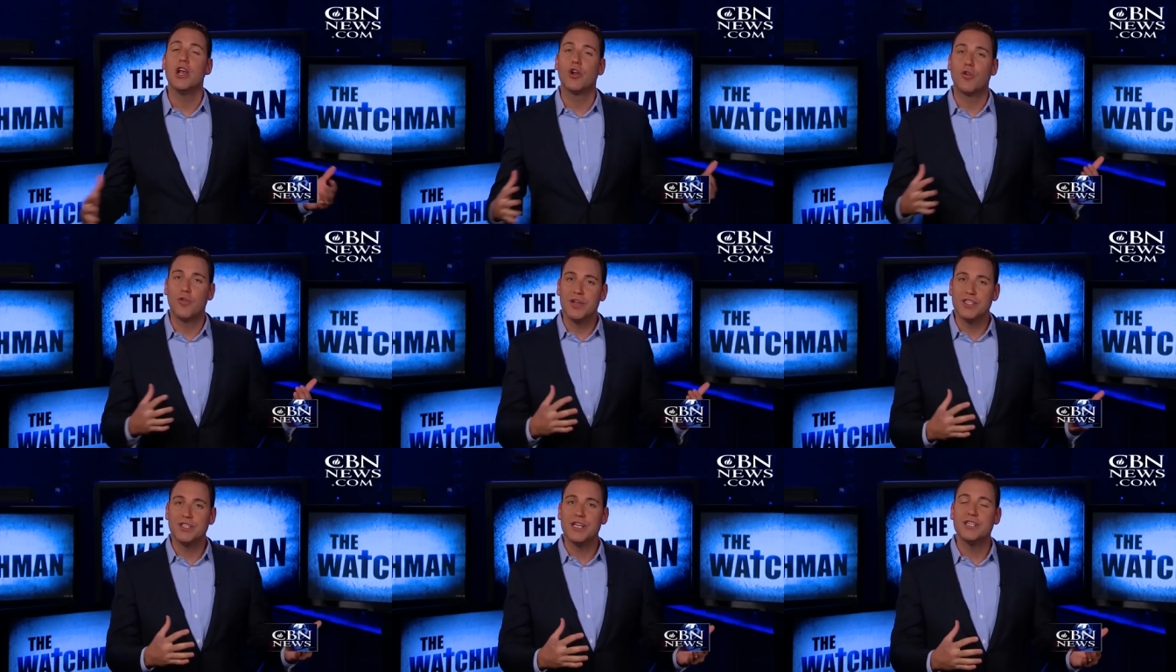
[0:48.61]

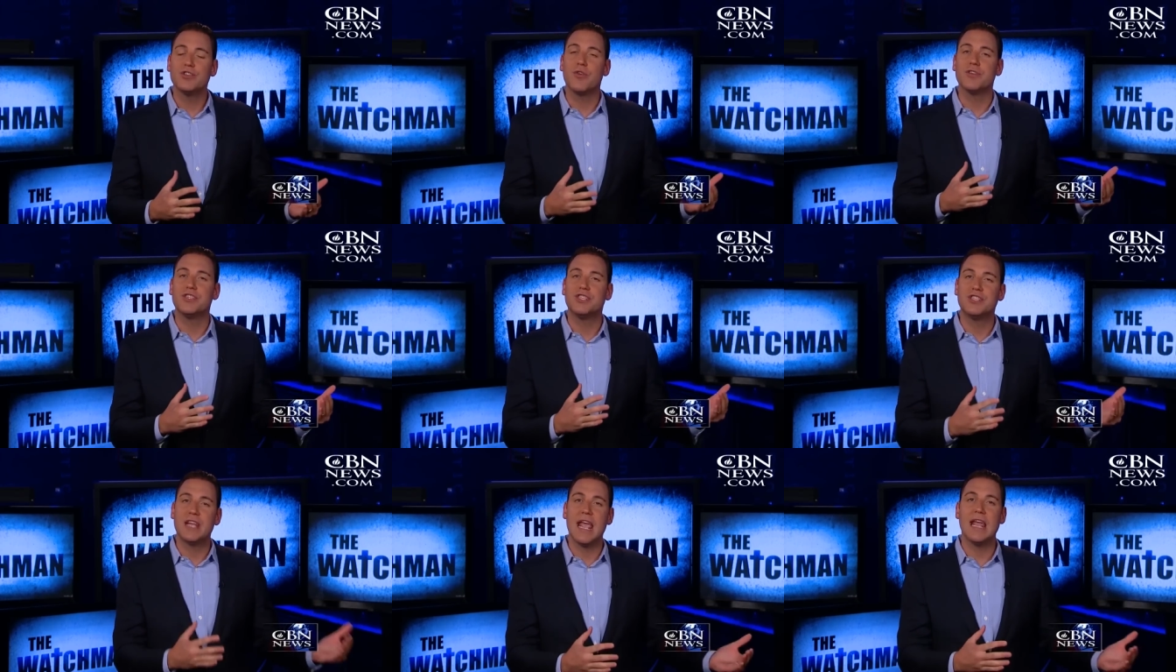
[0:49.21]
Christians are
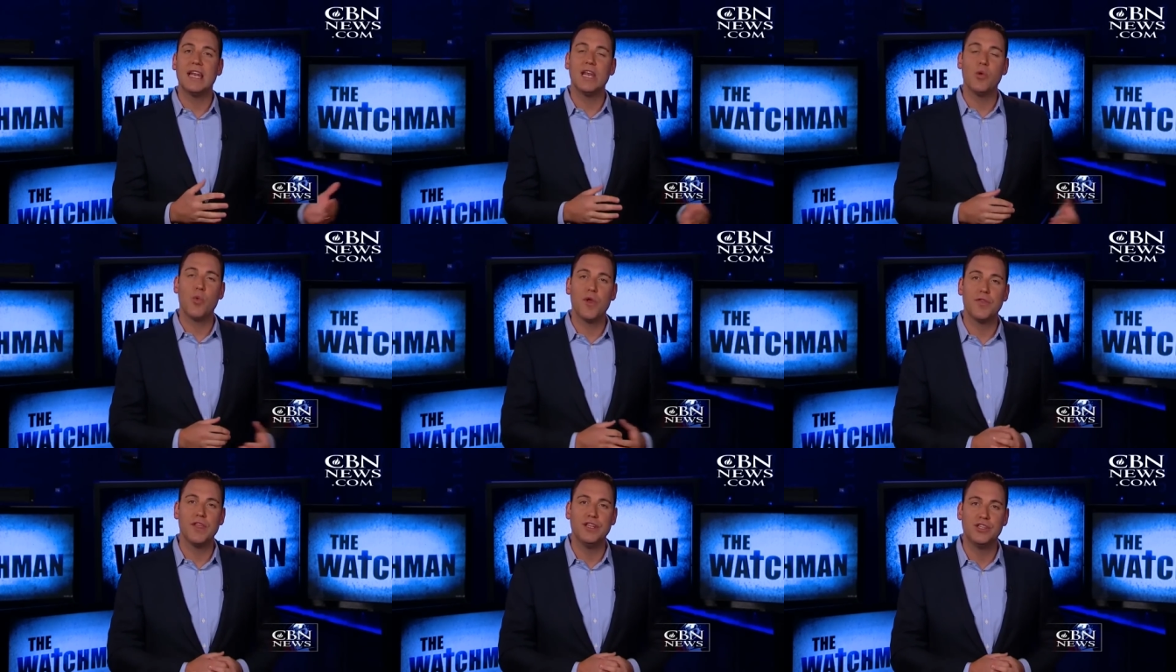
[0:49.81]
standing
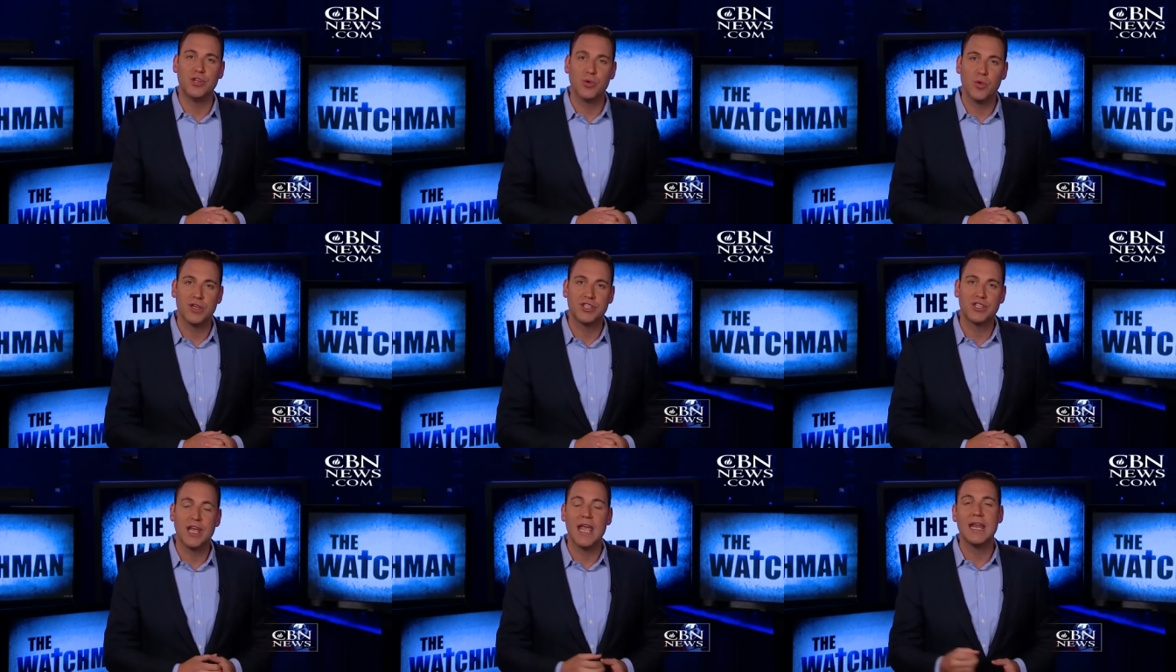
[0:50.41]
with the
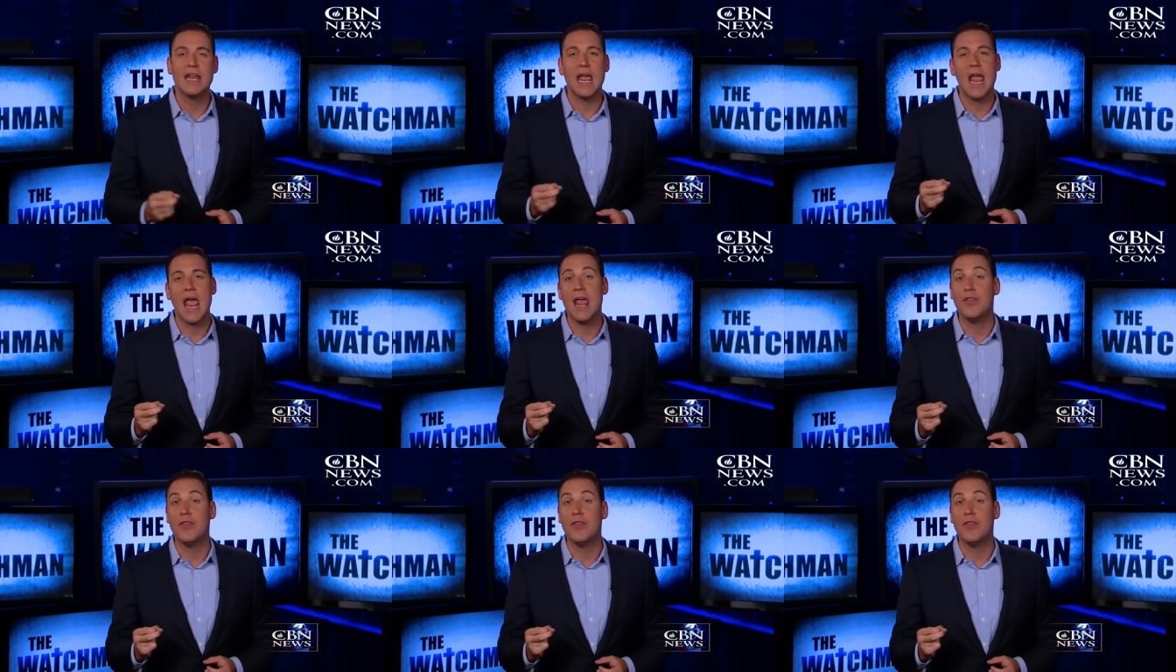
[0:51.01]
Jewish state,